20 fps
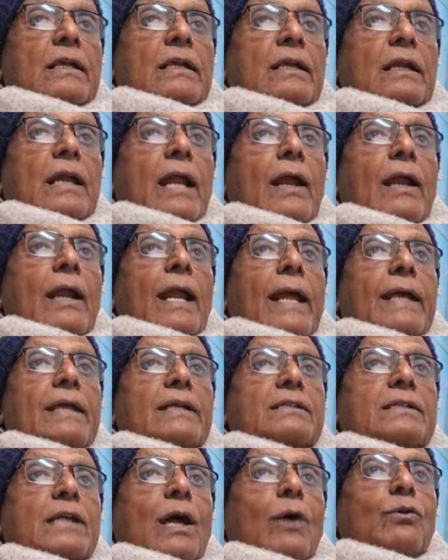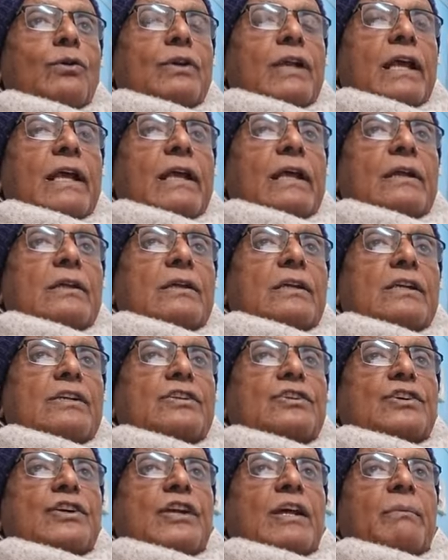like shouting,
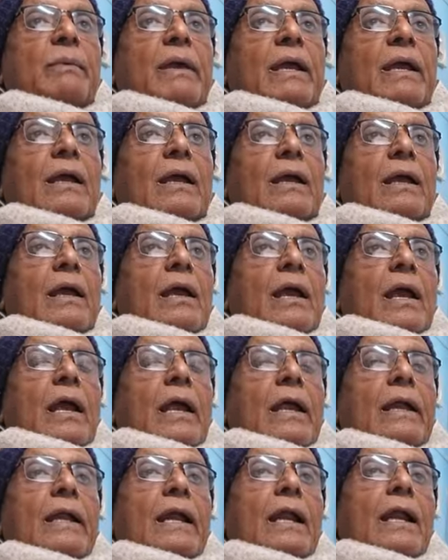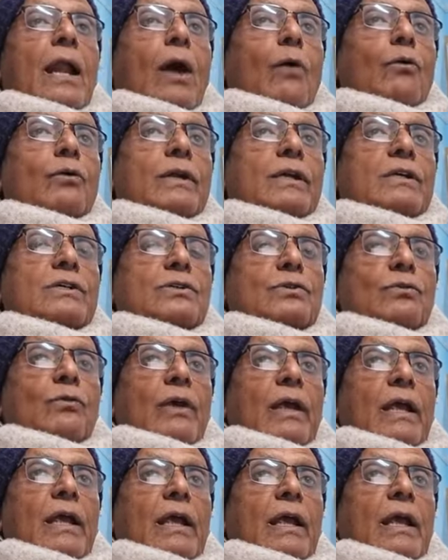screaming in a loudest
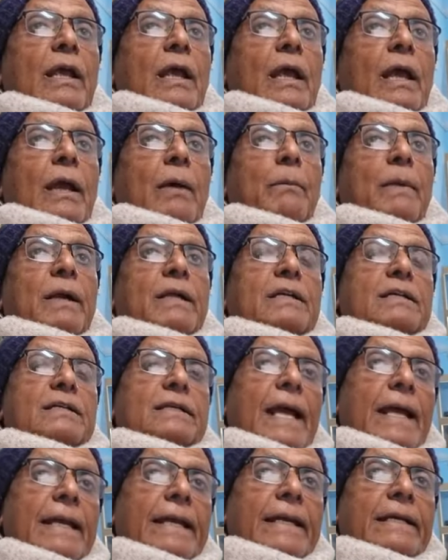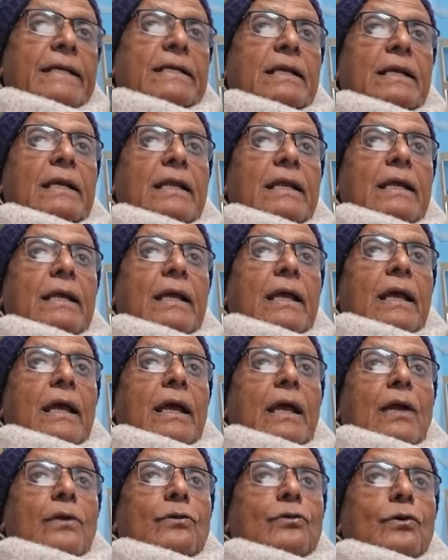way, but silently.
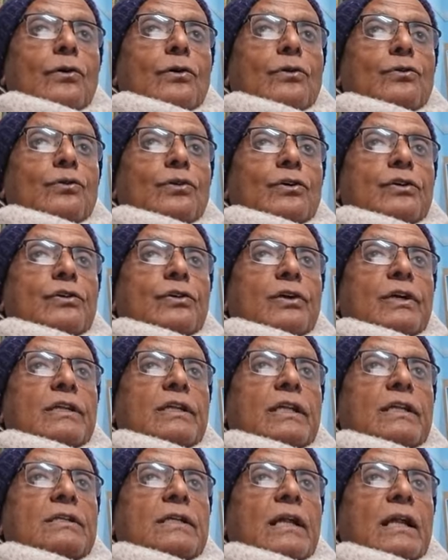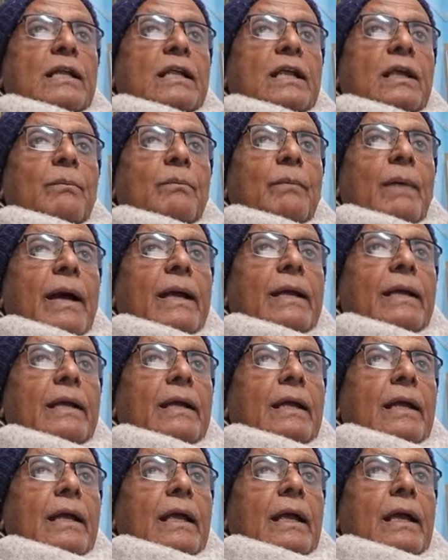So to treat the sulky mind
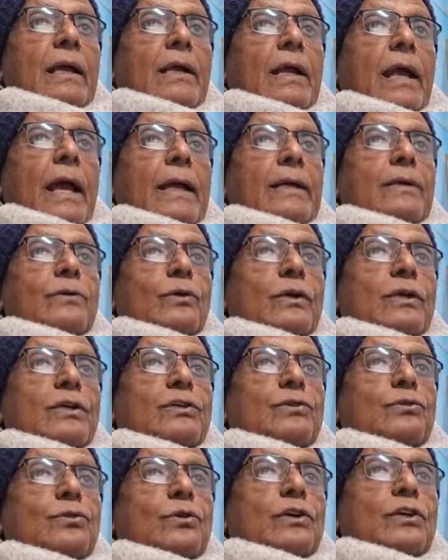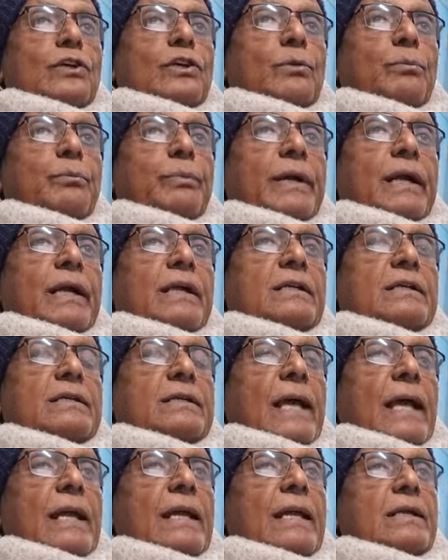and to interpret
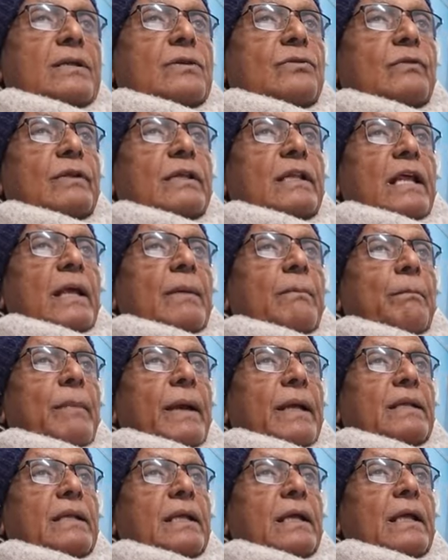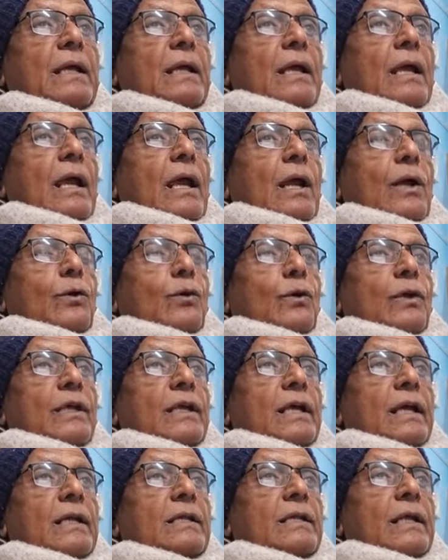silence with empathy, to
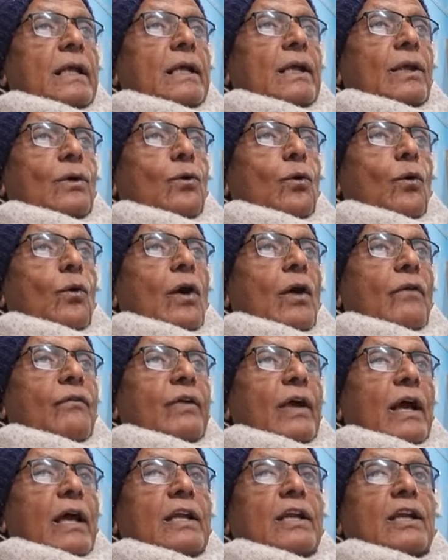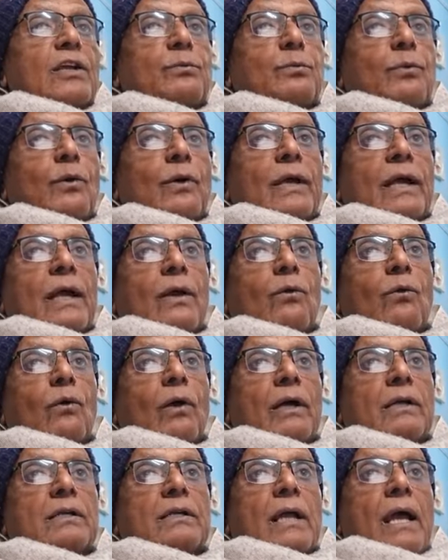hear the echo of unspoken
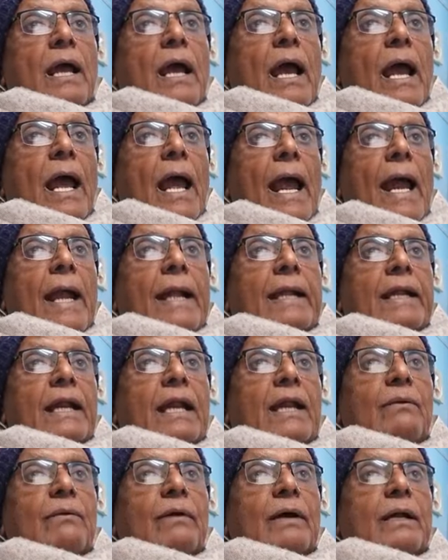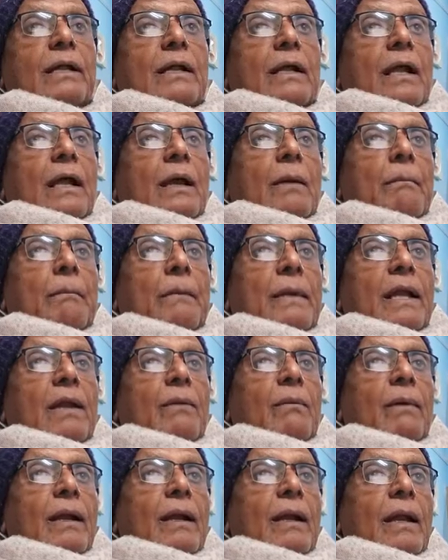words and deliver
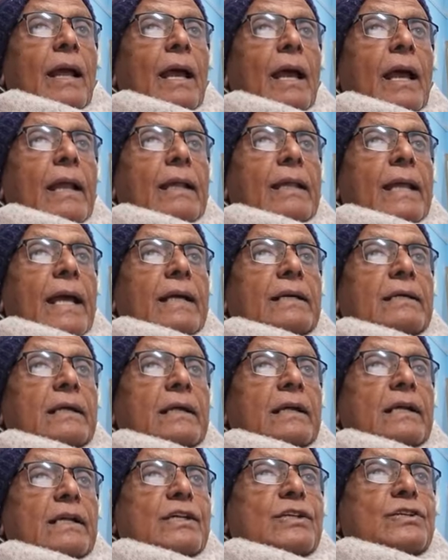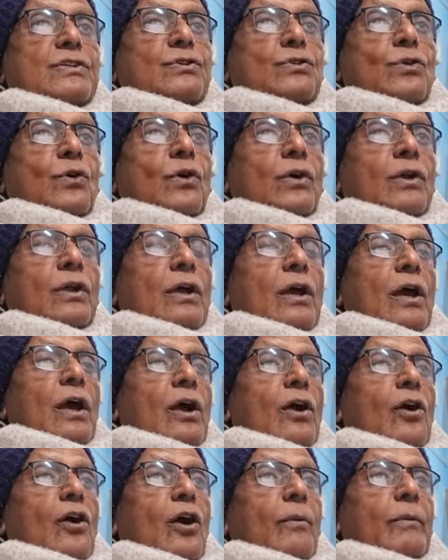minimal that restore
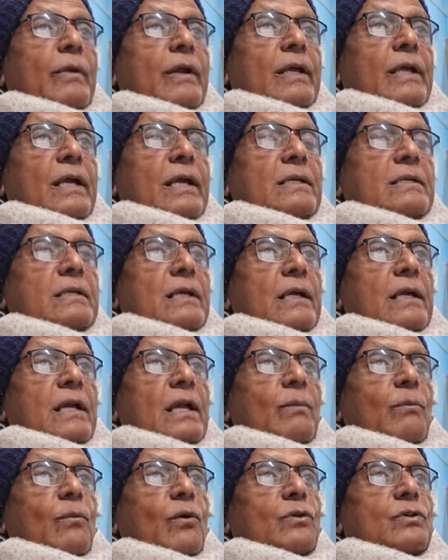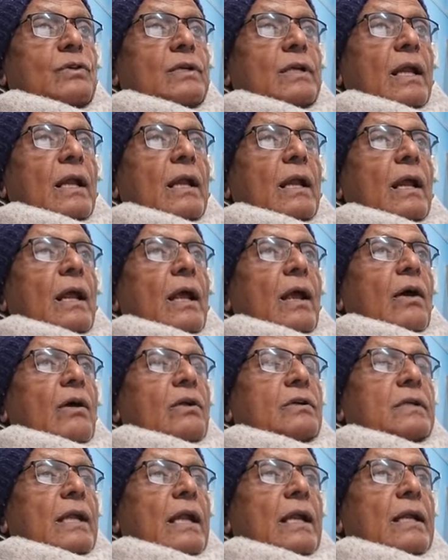communication, emotional,
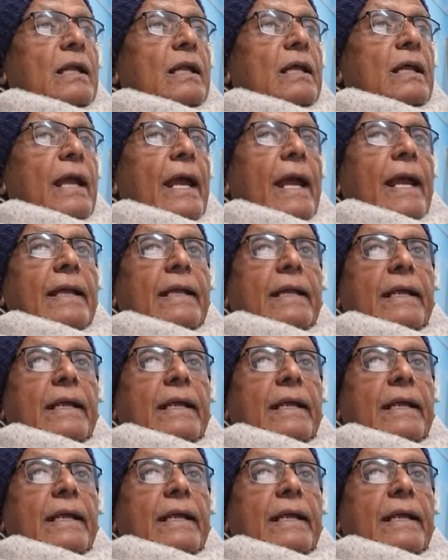sulky and